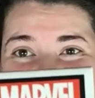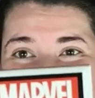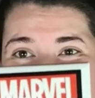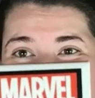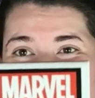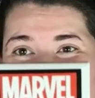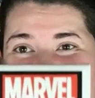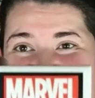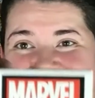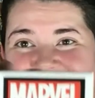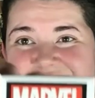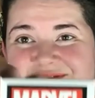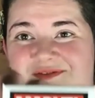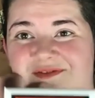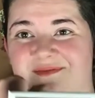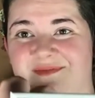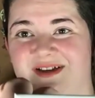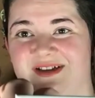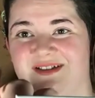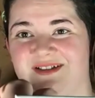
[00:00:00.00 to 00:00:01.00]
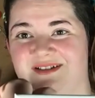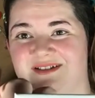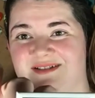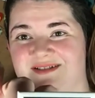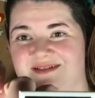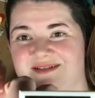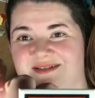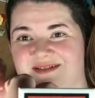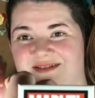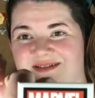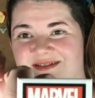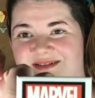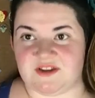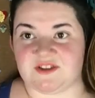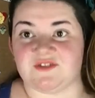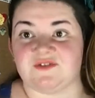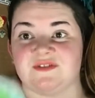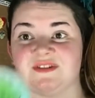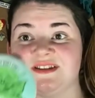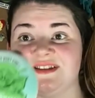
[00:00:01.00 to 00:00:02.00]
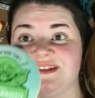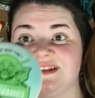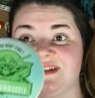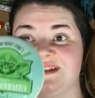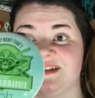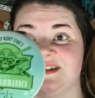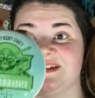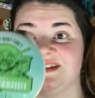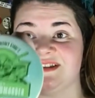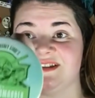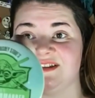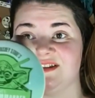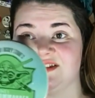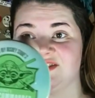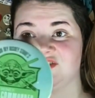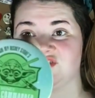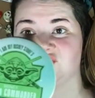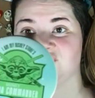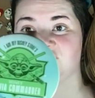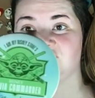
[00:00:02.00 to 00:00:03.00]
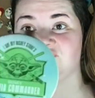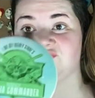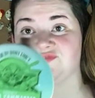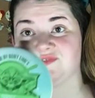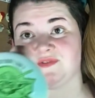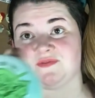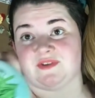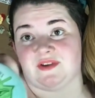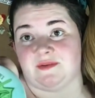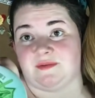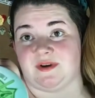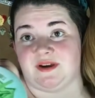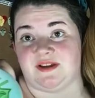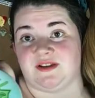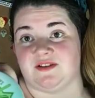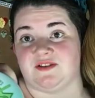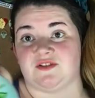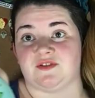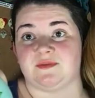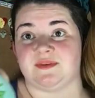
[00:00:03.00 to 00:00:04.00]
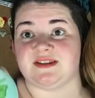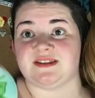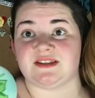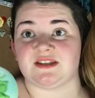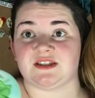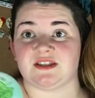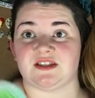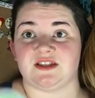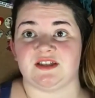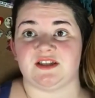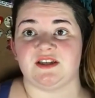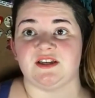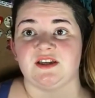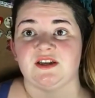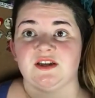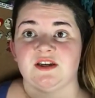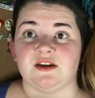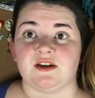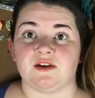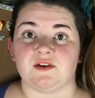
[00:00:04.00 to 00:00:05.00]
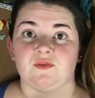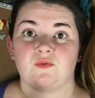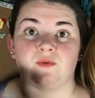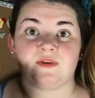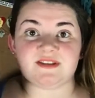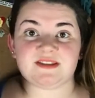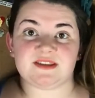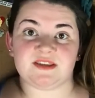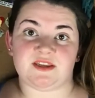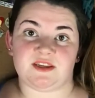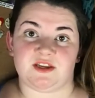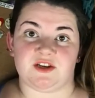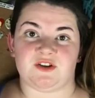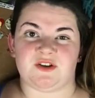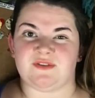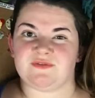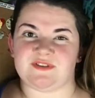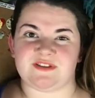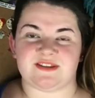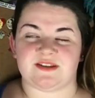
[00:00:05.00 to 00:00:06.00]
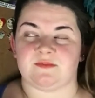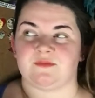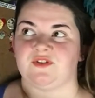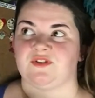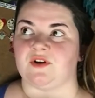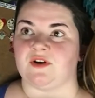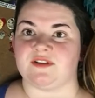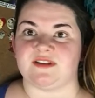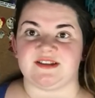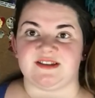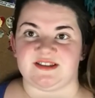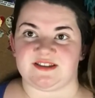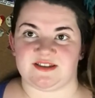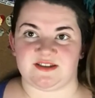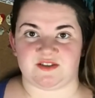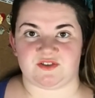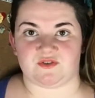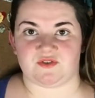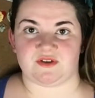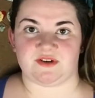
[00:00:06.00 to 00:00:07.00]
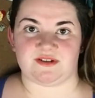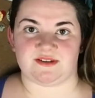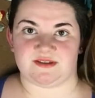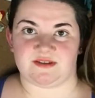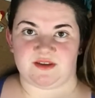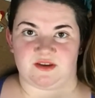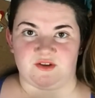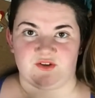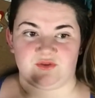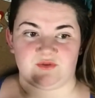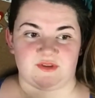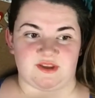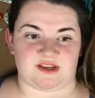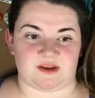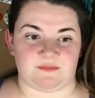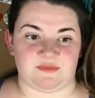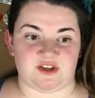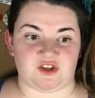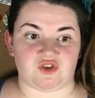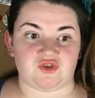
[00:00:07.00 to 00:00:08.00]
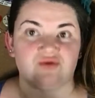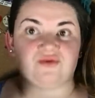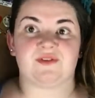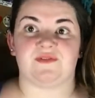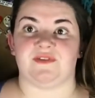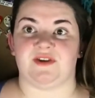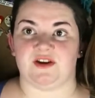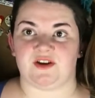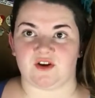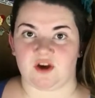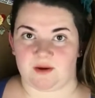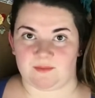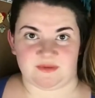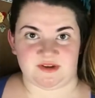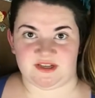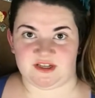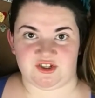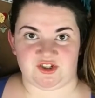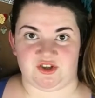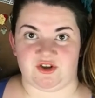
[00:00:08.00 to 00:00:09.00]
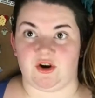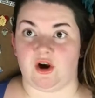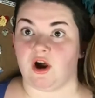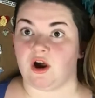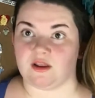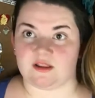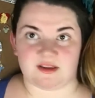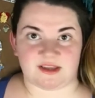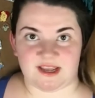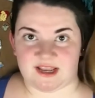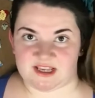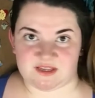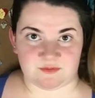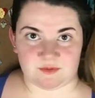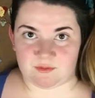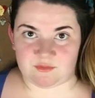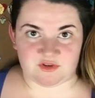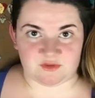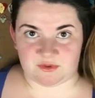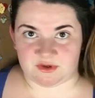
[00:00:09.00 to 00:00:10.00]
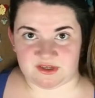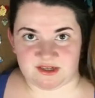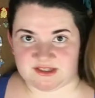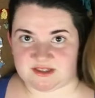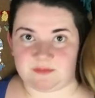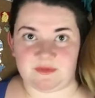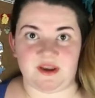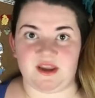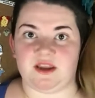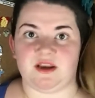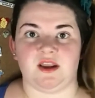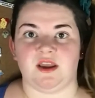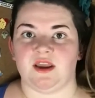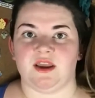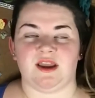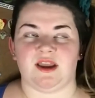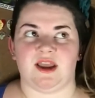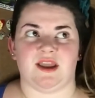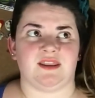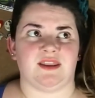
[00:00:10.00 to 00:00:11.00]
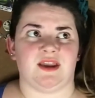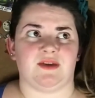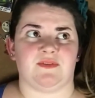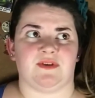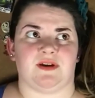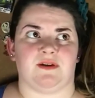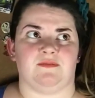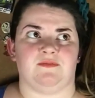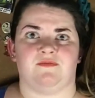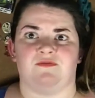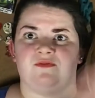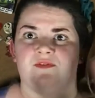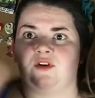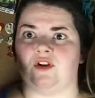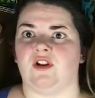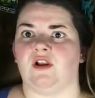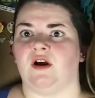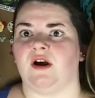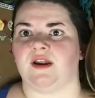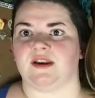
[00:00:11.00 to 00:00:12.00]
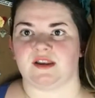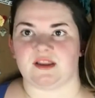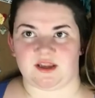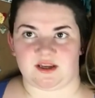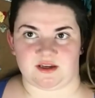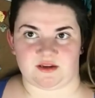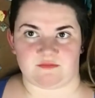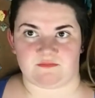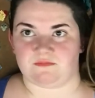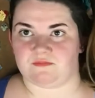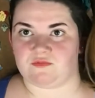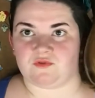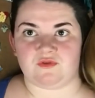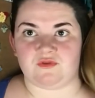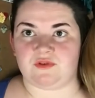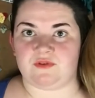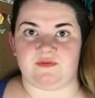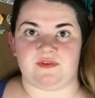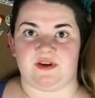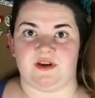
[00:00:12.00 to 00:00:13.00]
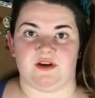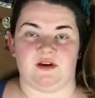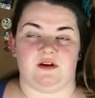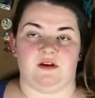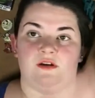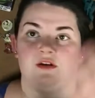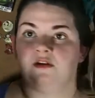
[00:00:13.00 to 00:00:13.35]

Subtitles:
I got this cool button. So this is a Disney Store trivia button. So basically, once a year, every summer, all the Disney stores, they do like a big trivia competition. All the cast members participate, and they have like a full-on like trivia